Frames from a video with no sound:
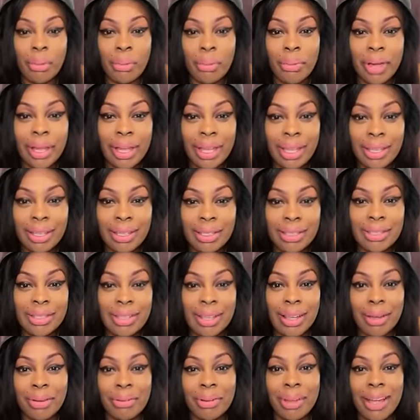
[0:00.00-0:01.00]
what
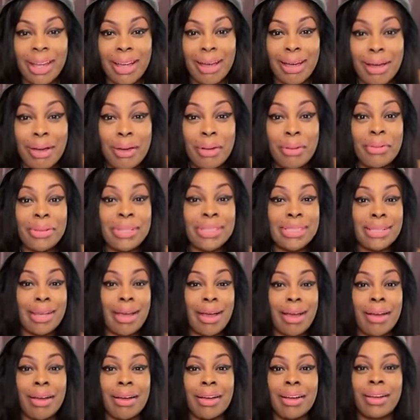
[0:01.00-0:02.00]
is going on with
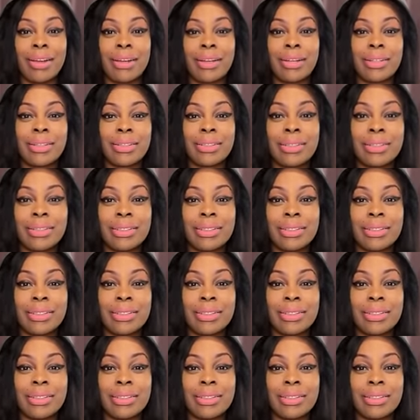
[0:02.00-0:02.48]
y'all?